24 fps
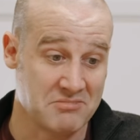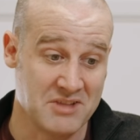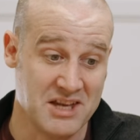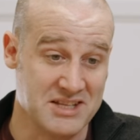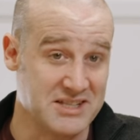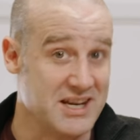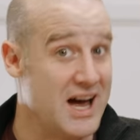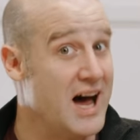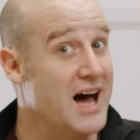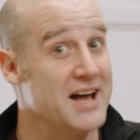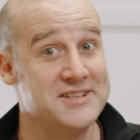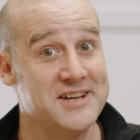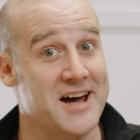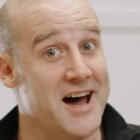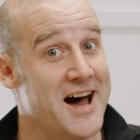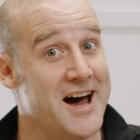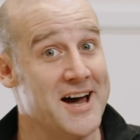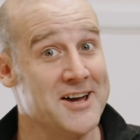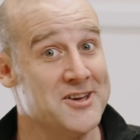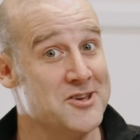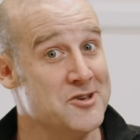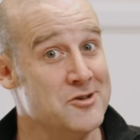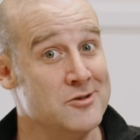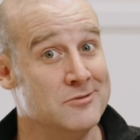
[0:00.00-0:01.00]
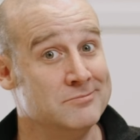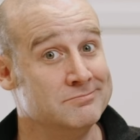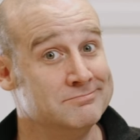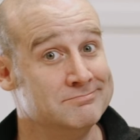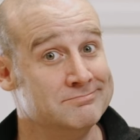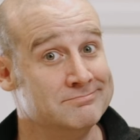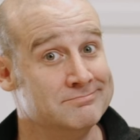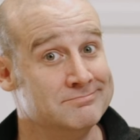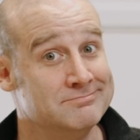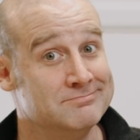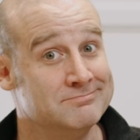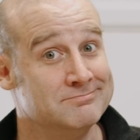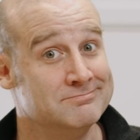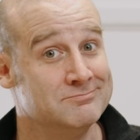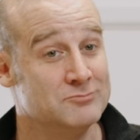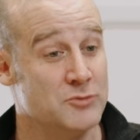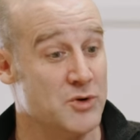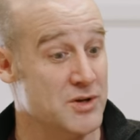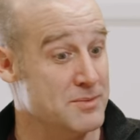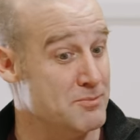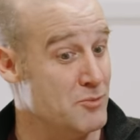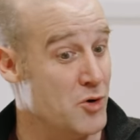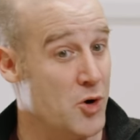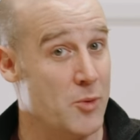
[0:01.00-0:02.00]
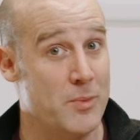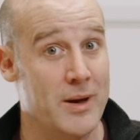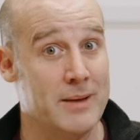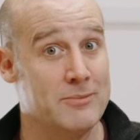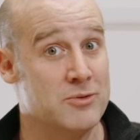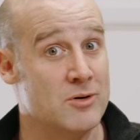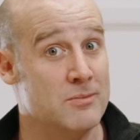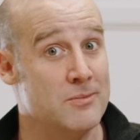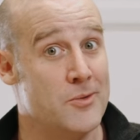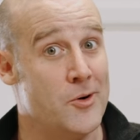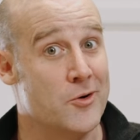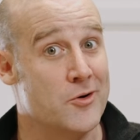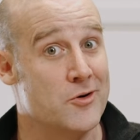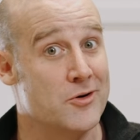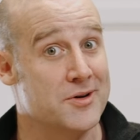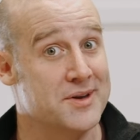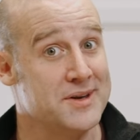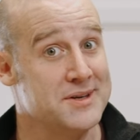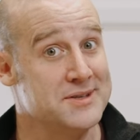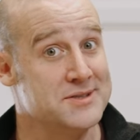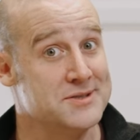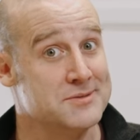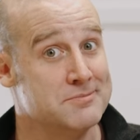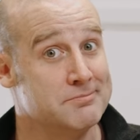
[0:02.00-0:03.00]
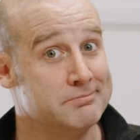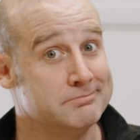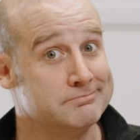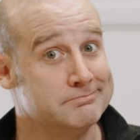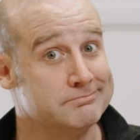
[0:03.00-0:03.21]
It's hard to argue with more people, more cookies.